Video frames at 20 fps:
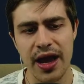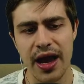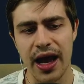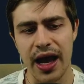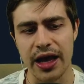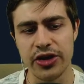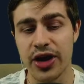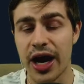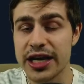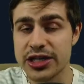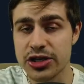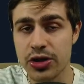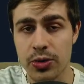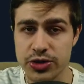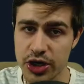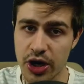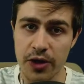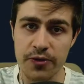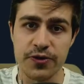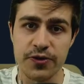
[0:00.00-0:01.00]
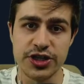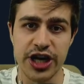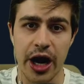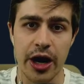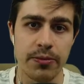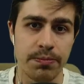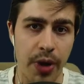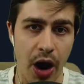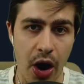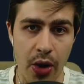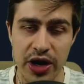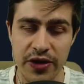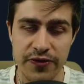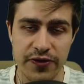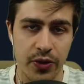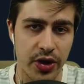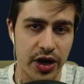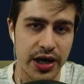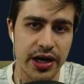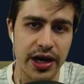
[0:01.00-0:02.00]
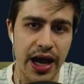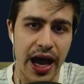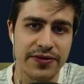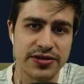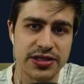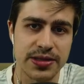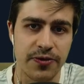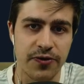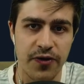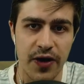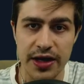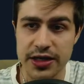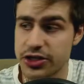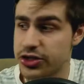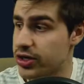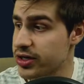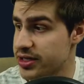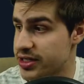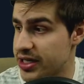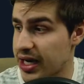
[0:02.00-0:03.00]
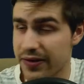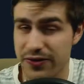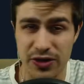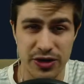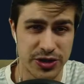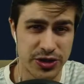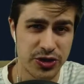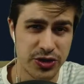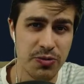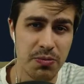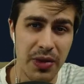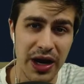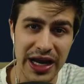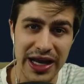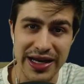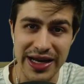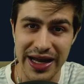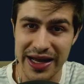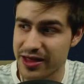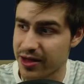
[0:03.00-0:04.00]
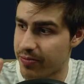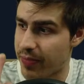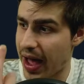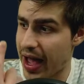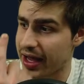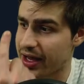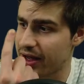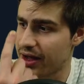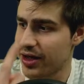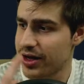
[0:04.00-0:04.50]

You guys can also go for Jared Bowen if you wanted to have some funds. You can see I've got 2 million in the bank.